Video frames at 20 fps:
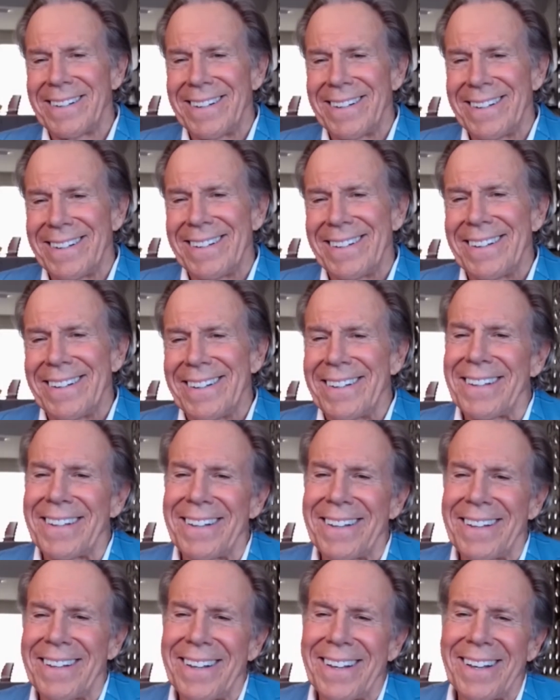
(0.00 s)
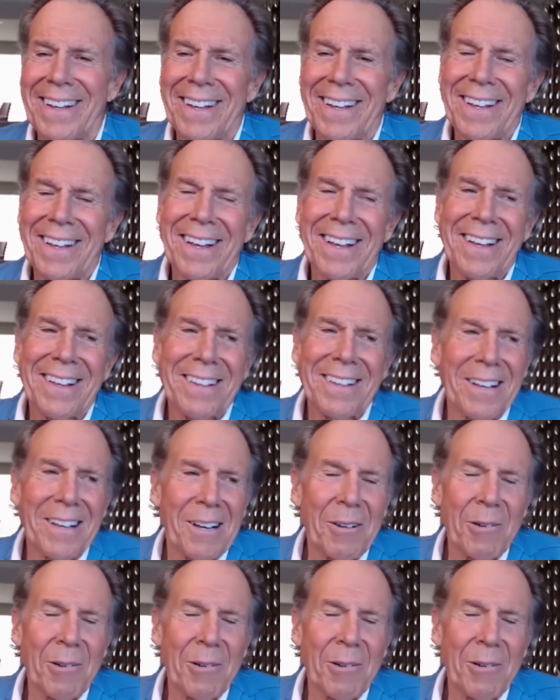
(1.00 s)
Is that true? Yeah,